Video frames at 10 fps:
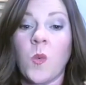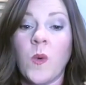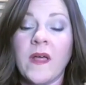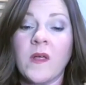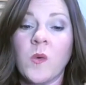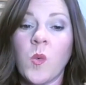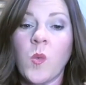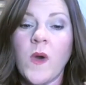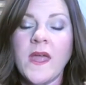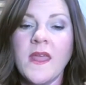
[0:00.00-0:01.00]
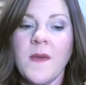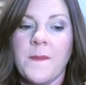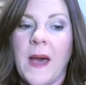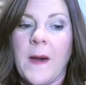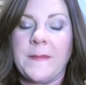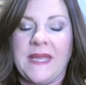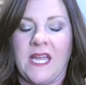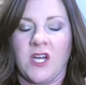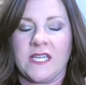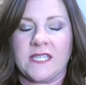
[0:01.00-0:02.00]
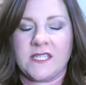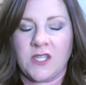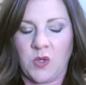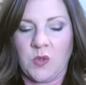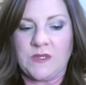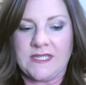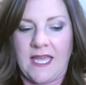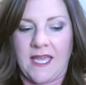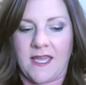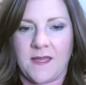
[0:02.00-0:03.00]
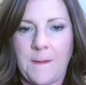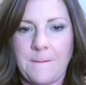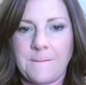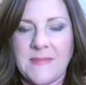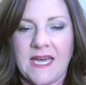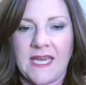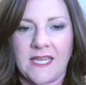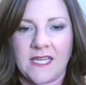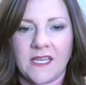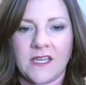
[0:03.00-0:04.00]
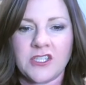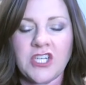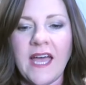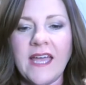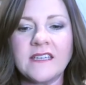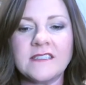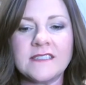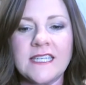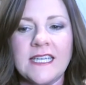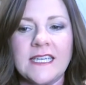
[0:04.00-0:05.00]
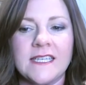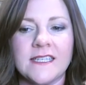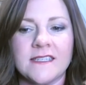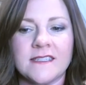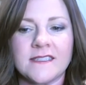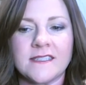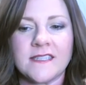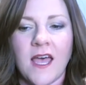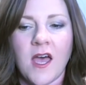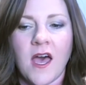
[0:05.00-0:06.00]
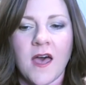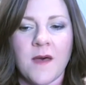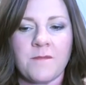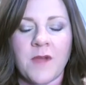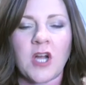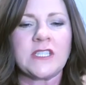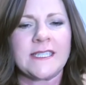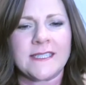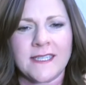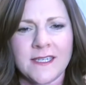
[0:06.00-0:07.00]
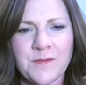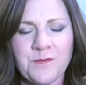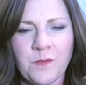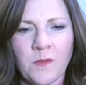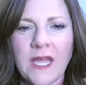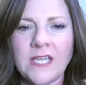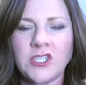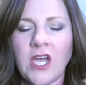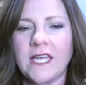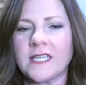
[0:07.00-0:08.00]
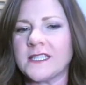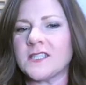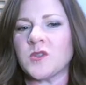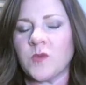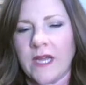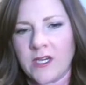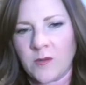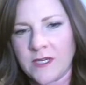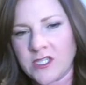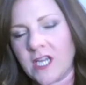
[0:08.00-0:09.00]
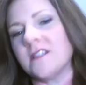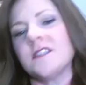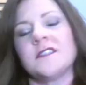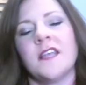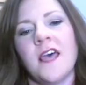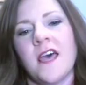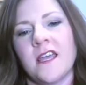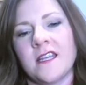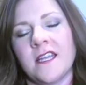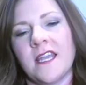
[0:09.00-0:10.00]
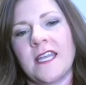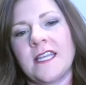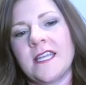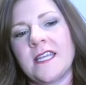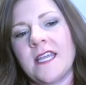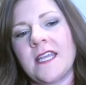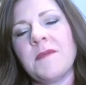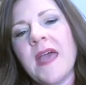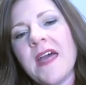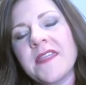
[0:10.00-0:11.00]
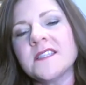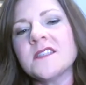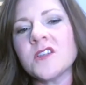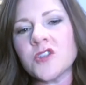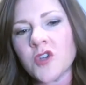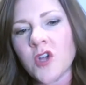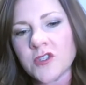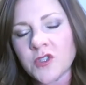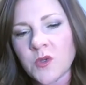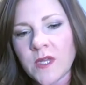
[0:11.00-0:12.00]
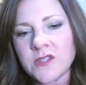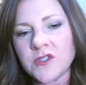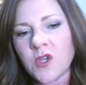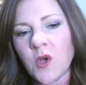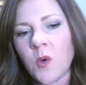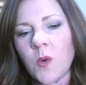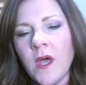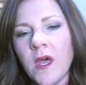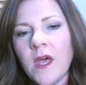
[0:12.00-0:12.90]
Well, what about parents who say, my child is um, artistic? My child is a writer. My child is, eh, and and math isn't their strong suit. And so,